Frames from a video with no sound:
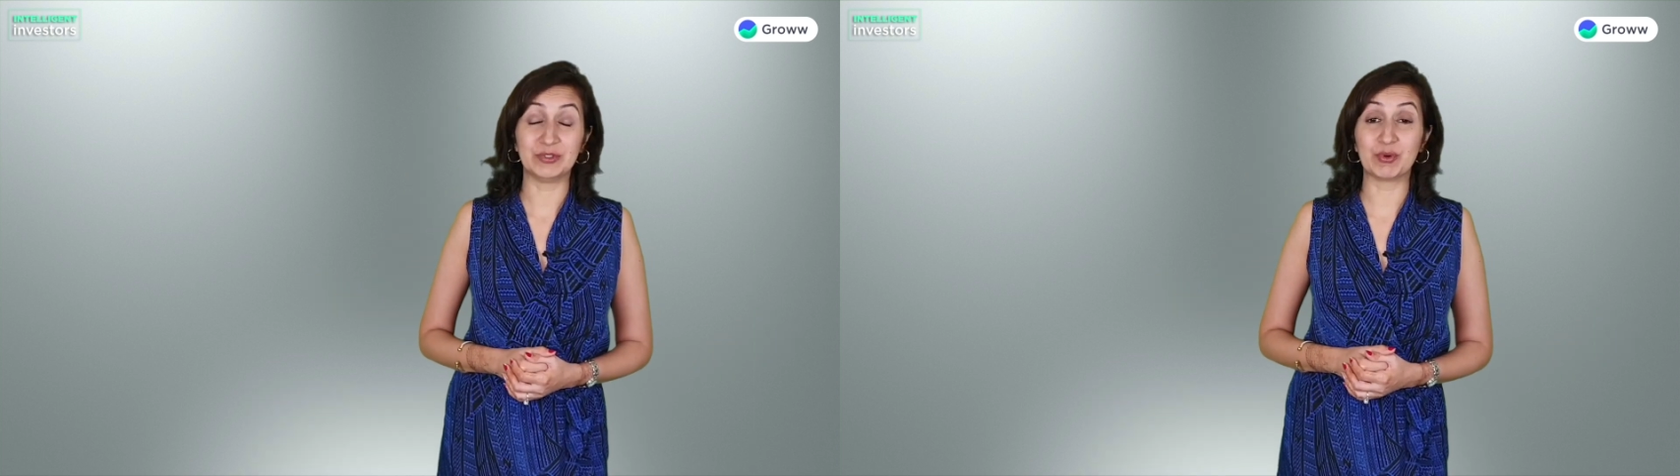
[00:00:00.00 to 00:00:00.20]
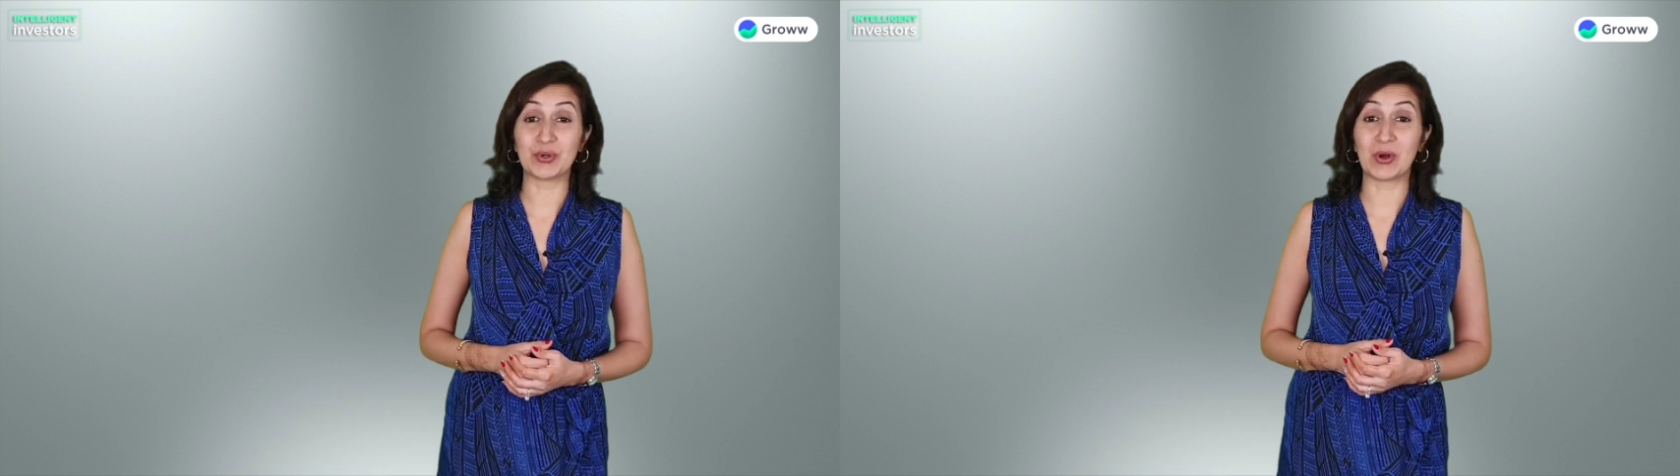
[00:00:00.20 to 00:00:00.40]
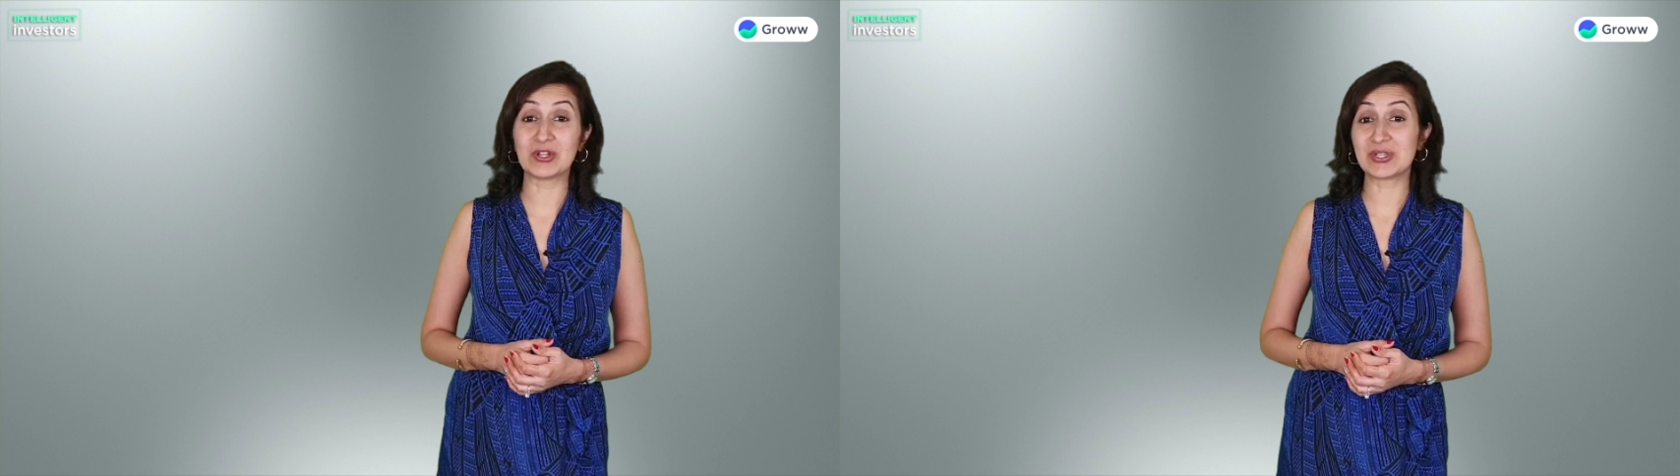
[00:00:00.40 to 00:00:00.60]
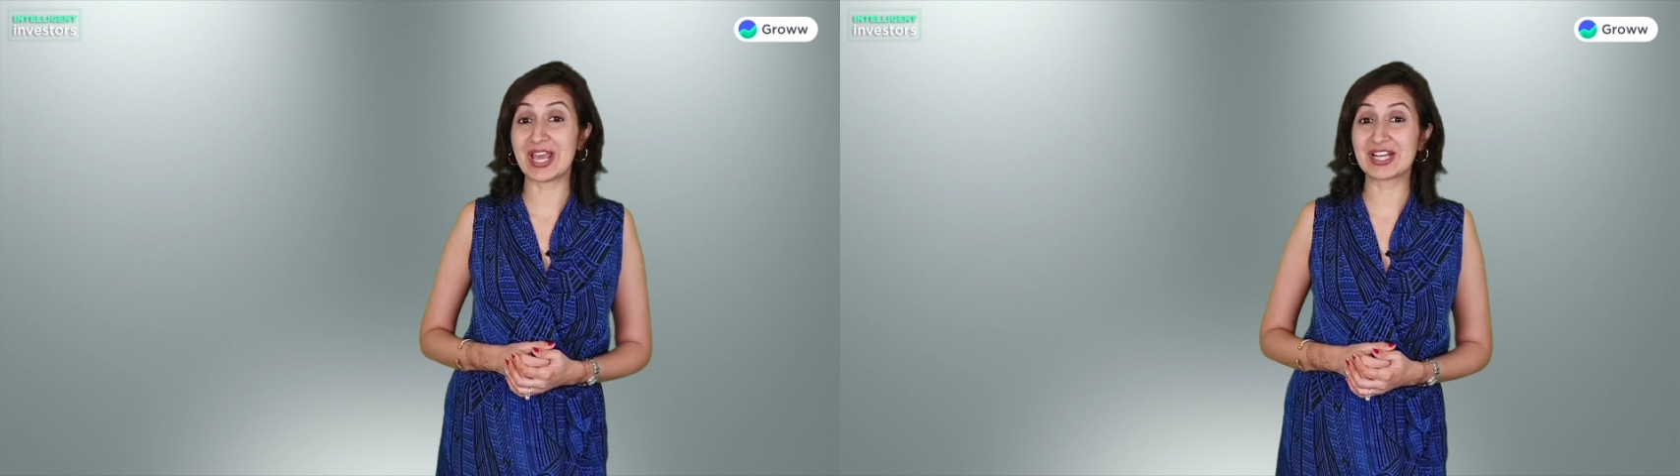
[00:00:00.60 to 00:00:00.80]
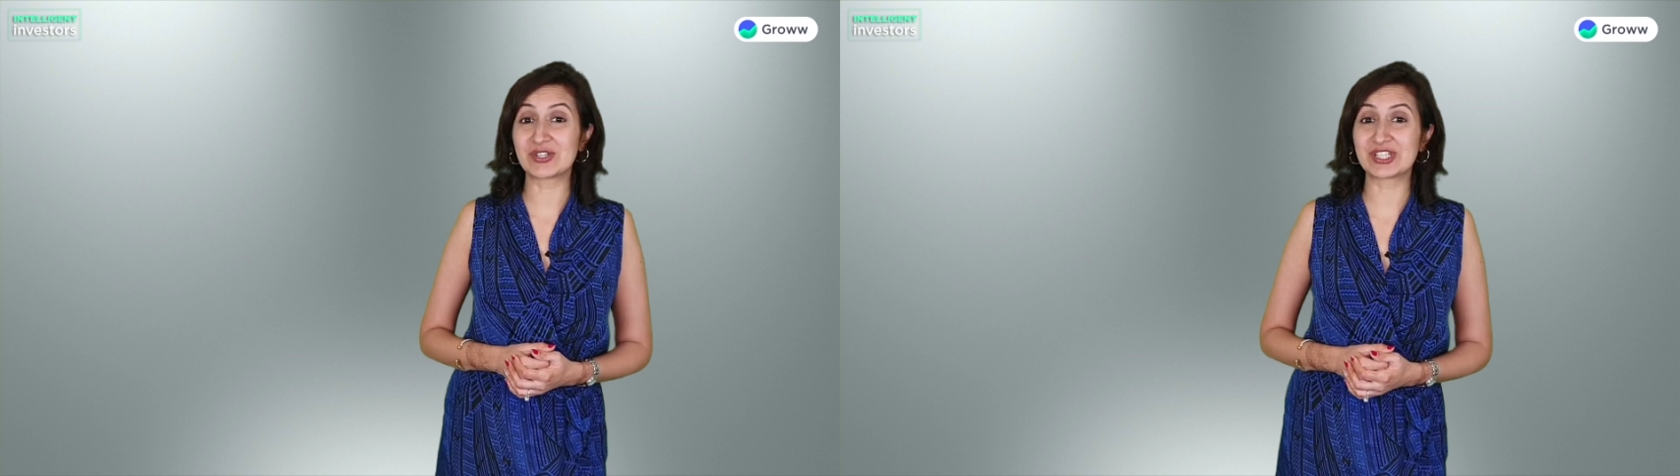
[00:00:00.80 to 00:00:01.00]
We would also
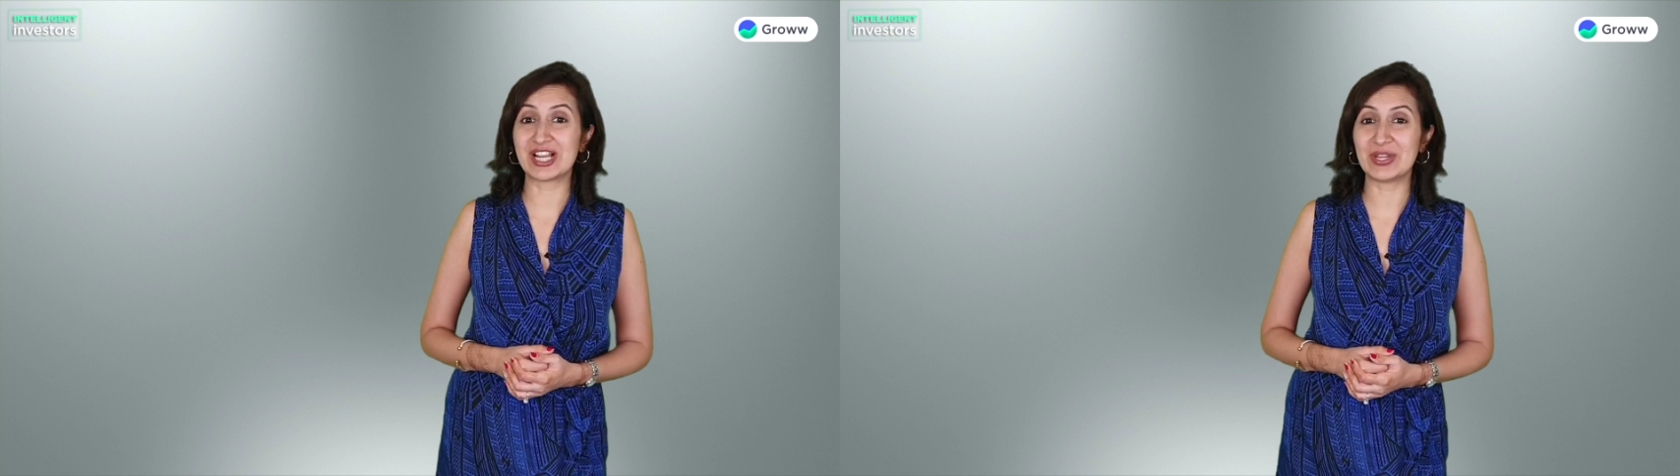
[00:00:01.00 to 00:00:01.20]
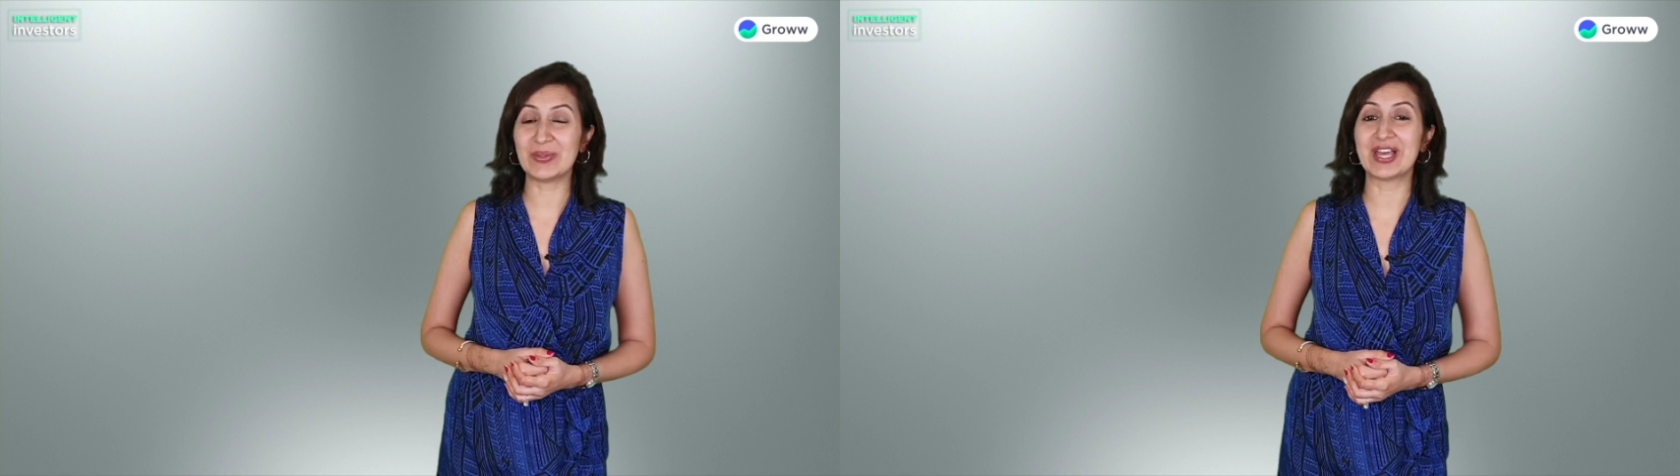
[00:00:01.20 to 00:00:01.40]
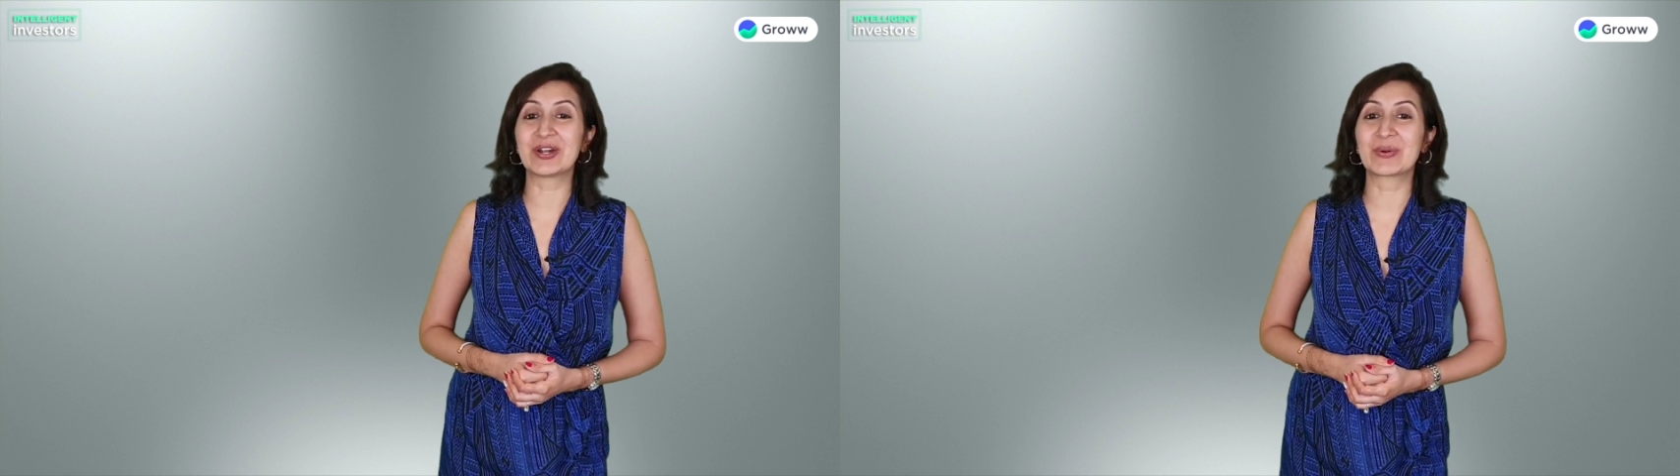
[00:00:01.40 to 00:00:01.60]
like to tell you that